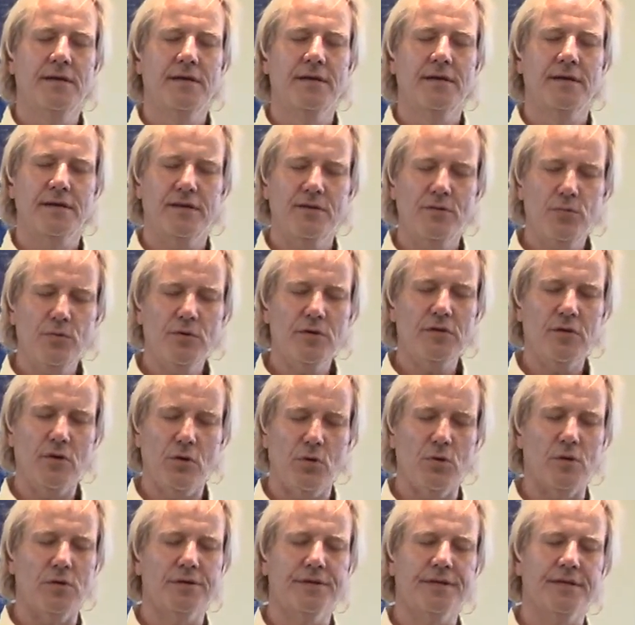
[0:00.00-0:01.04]
It will
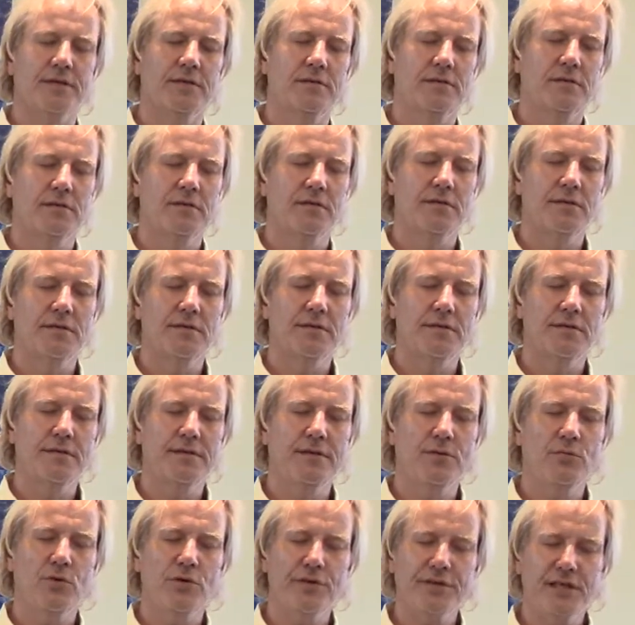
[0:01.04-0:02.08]
hold. It
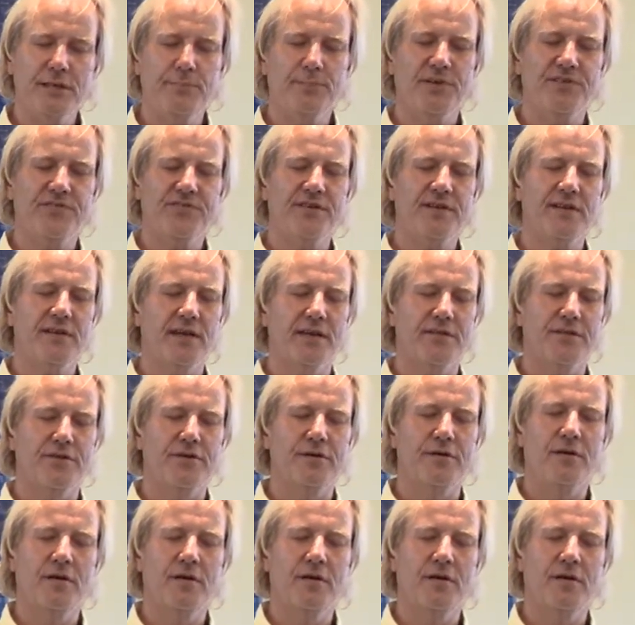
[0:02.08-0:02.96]
will keep us together.